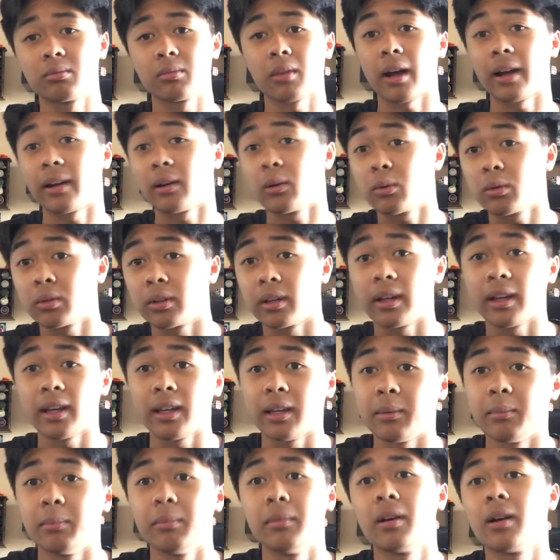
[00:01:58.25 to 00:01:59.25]
I don't
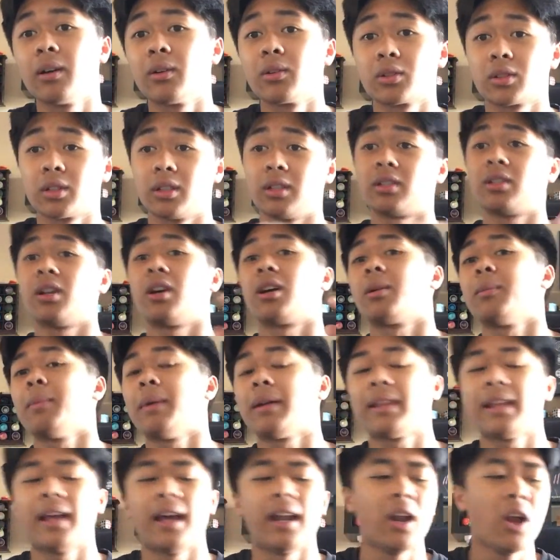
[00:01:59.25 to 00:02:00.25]
game. I was gonna talk
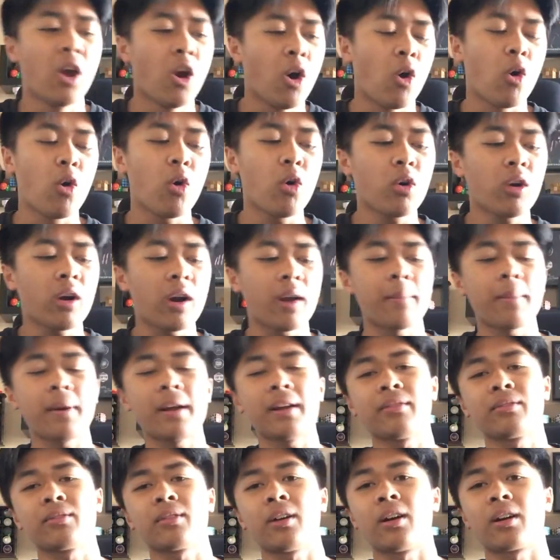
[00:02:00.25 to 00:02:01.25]
about that, or I might
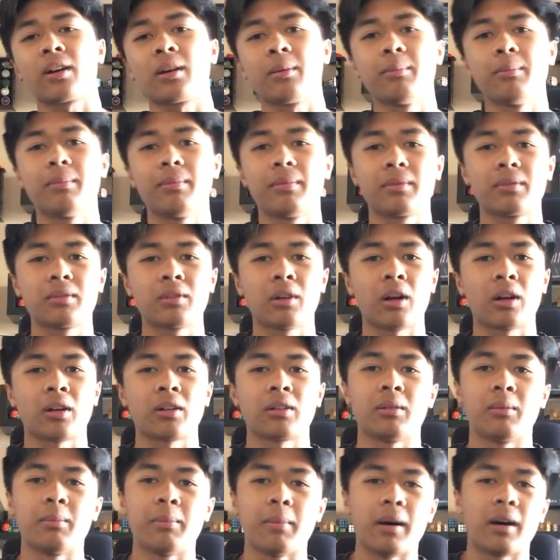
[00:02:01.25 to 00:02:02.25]
have
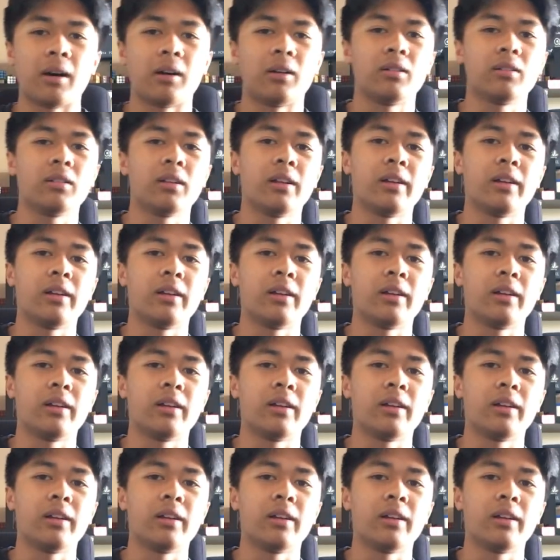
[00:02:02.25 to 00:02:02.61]
talking about